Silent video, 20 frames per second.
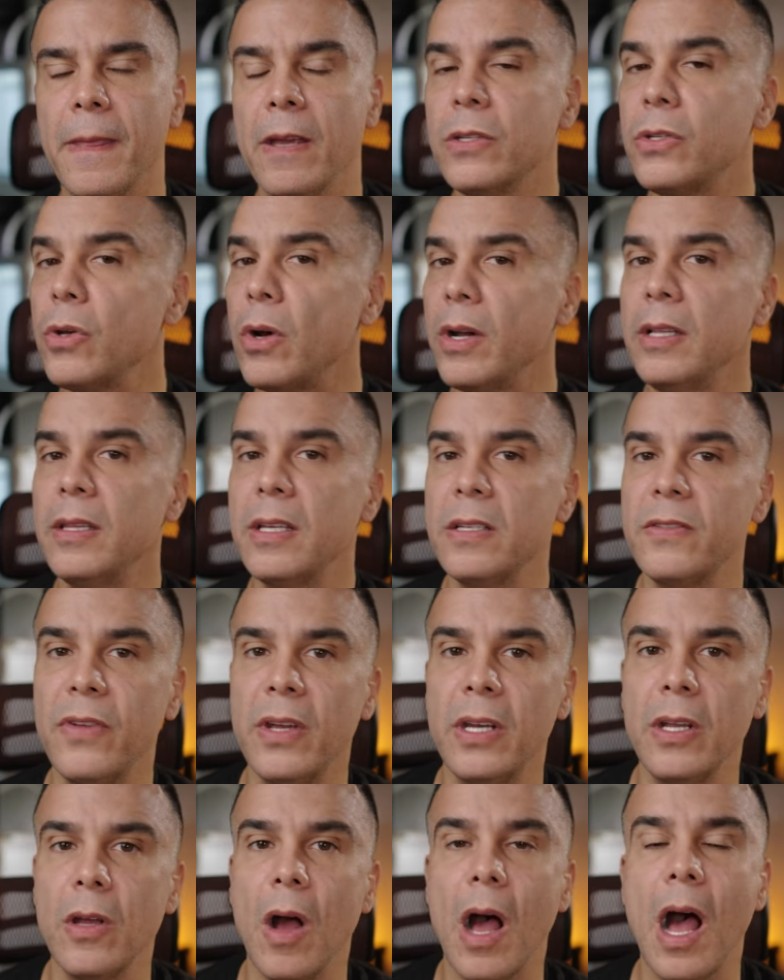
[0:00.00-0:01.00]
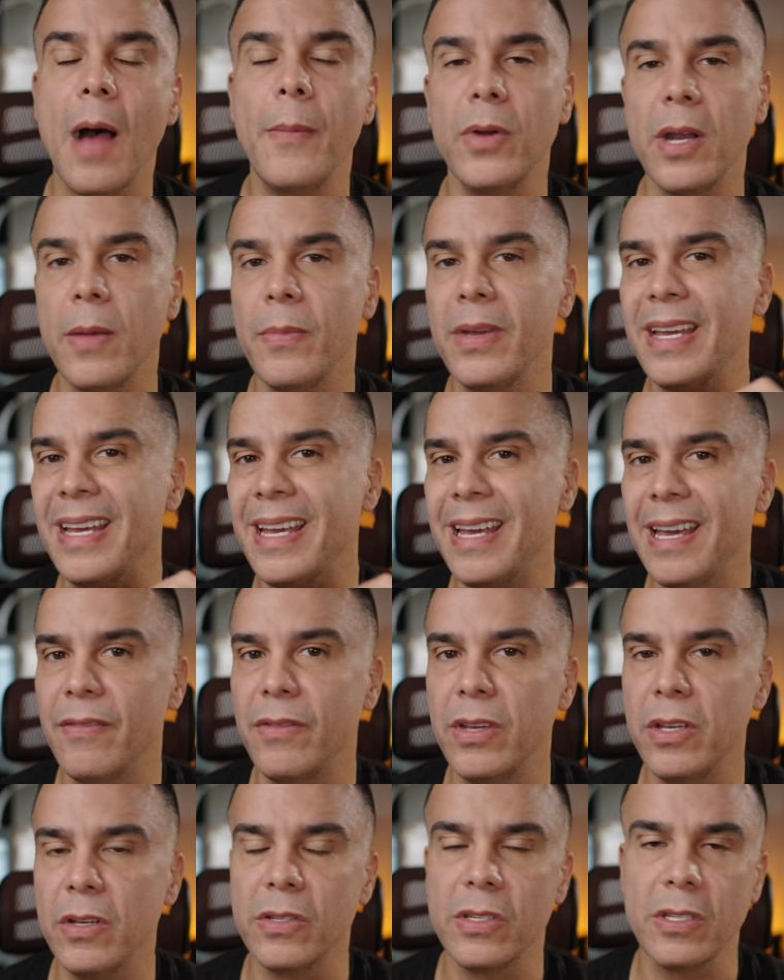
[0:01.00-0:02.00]
So in this video, I'm gonna be
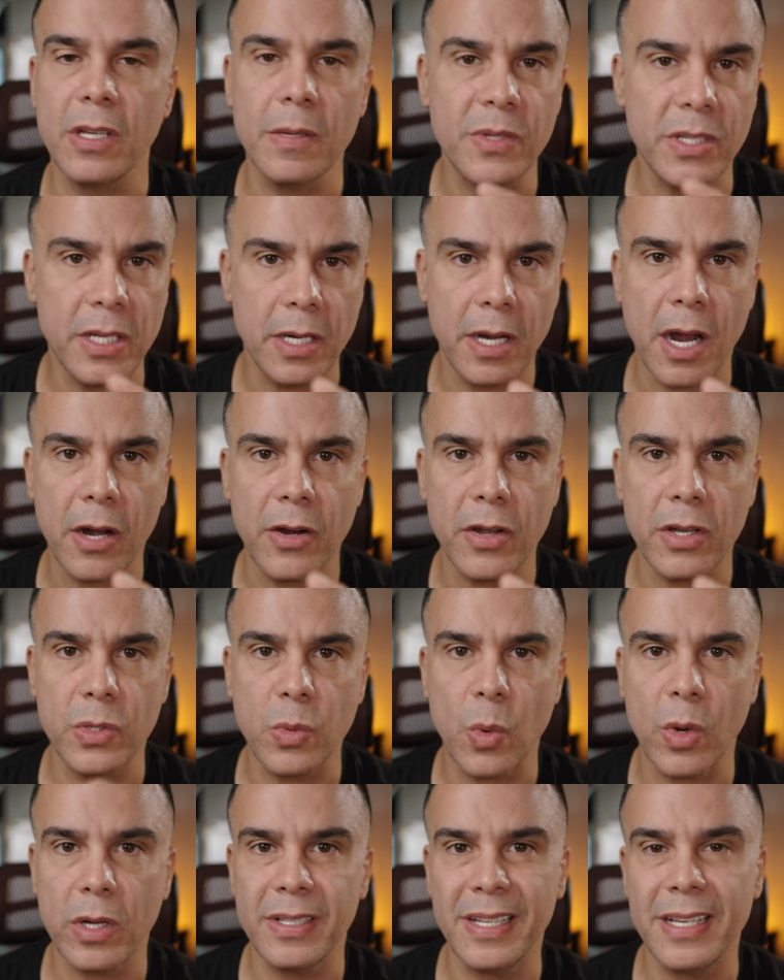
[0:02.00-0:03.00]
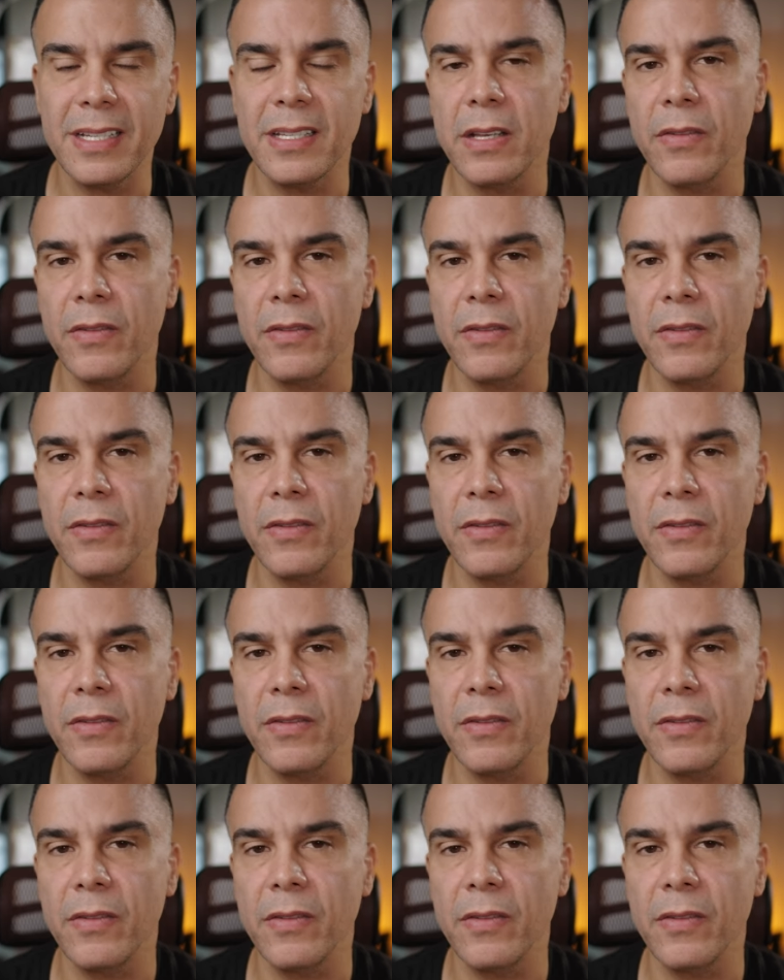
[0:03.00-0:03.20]
giving you some scenarios where this